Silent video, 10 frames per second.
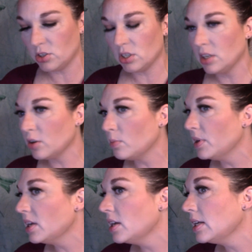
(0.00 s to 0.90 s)
a little
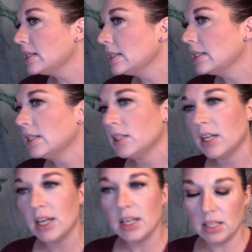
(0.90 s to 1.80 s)
bit.
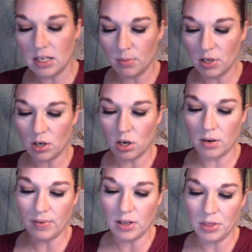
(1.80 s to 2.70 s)
And then I'm going to
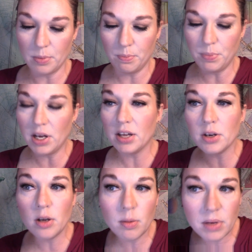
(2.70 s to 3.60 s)
carve out the
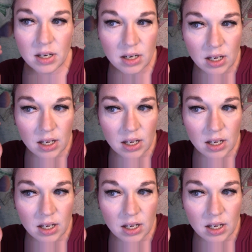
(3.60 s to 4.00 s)
bottom, and